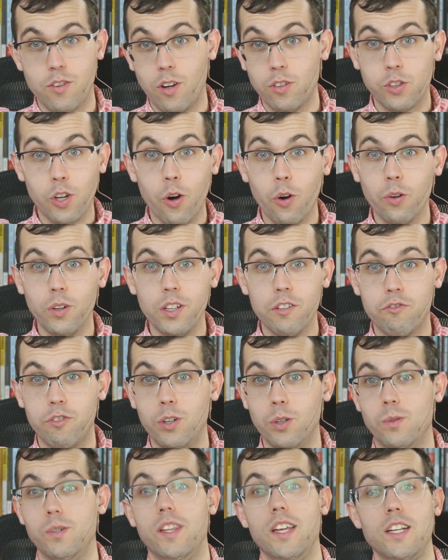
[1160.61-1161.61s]
all totally
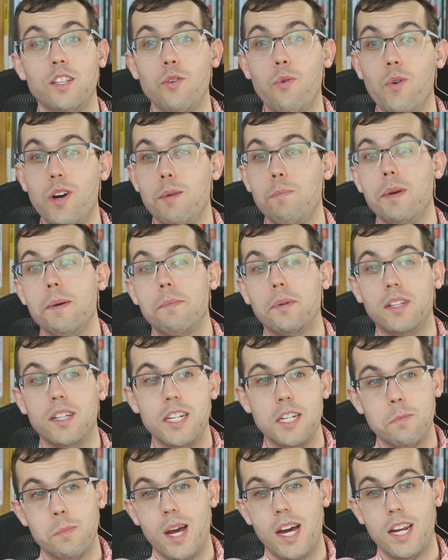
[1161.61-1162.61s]
full with like 20 people in
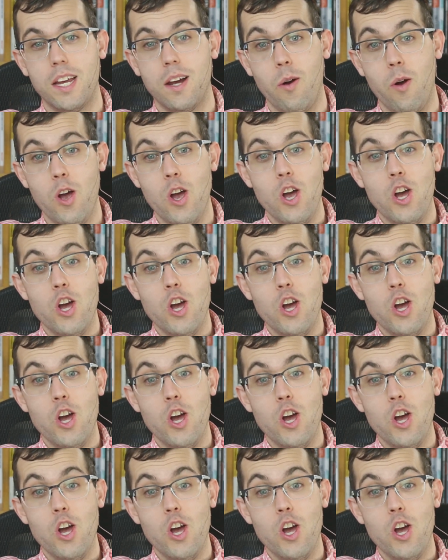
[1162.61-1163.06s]
each patio,